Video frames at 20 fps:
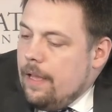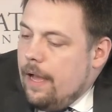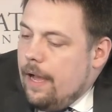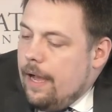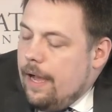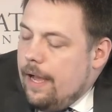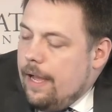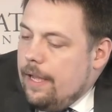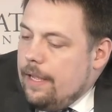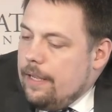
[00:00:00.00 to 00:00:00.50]

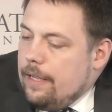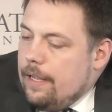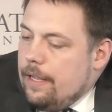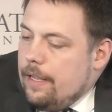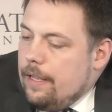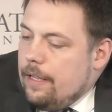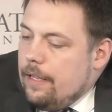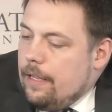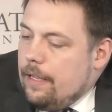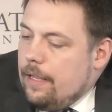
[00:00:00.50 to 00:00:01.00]

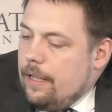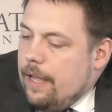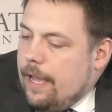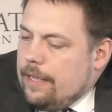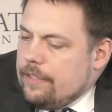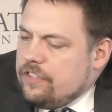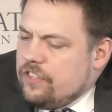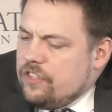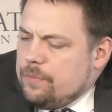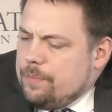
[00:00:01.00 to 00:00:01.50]

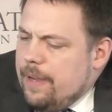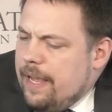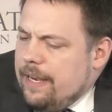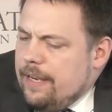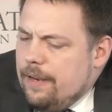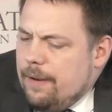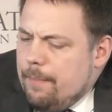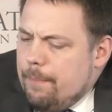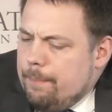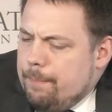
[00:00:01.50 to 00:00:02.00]
has
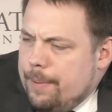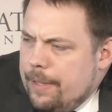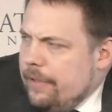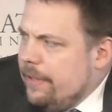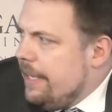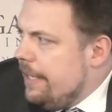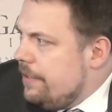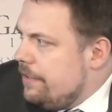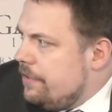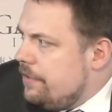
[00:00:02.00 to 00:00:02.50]
spent
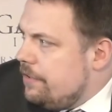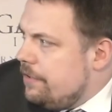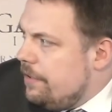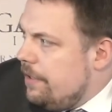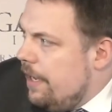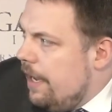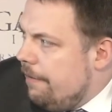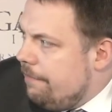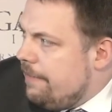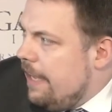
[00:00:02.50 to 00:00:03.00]
billions
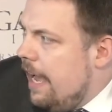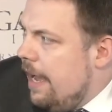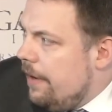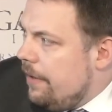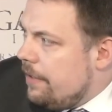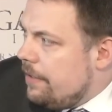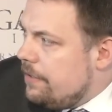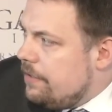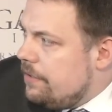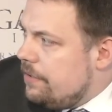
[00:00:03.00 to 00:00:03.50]
of
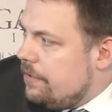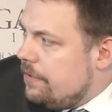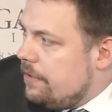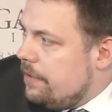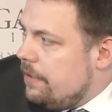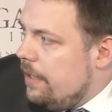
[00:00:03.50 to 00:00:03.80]
dollars